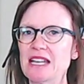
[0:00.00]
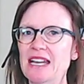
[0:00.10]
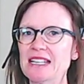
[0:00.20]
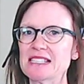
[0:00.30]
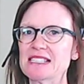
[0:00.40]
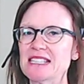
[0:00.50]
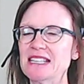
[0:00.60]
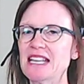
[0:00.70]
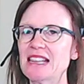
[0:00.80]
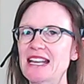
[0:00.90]
I
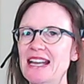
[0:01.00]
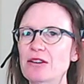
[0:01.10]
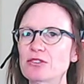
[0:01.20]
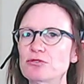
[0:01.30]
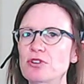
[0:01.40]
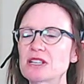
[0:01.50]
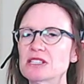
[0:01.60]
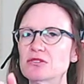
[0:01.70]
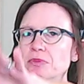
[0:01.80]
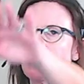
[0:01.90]
extend that leg out in front
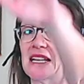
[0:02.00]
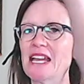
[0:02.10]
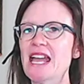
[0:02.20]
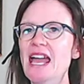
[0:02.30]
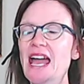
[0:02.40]
of me,